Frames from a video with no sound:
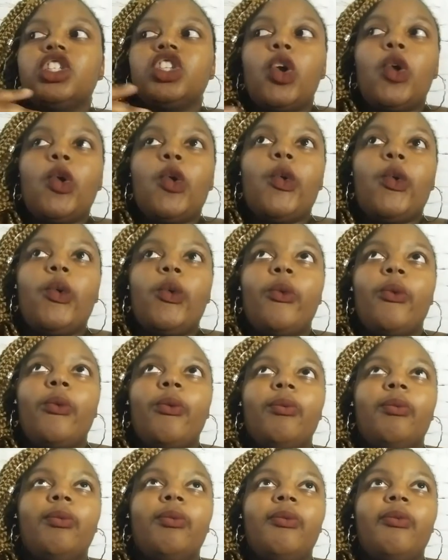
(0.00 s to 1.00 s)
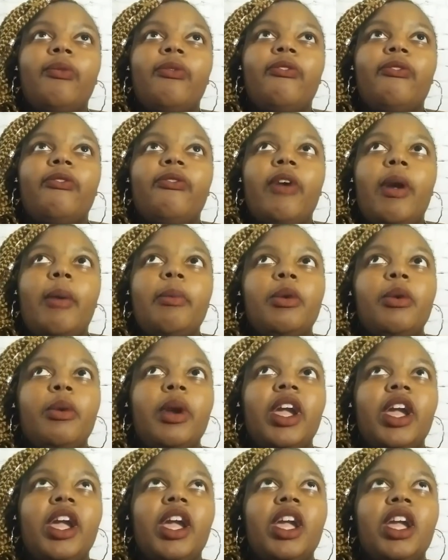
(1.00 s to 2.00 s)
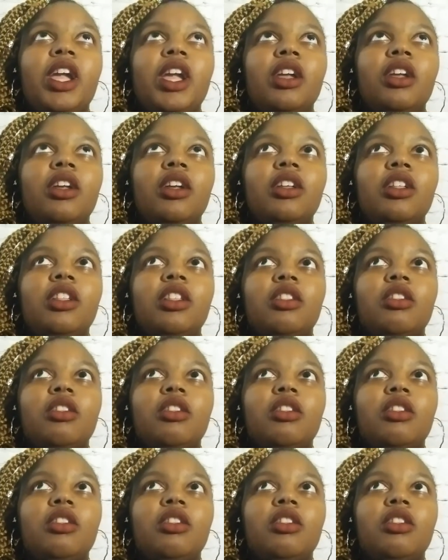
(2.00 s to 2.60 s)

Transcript: So February,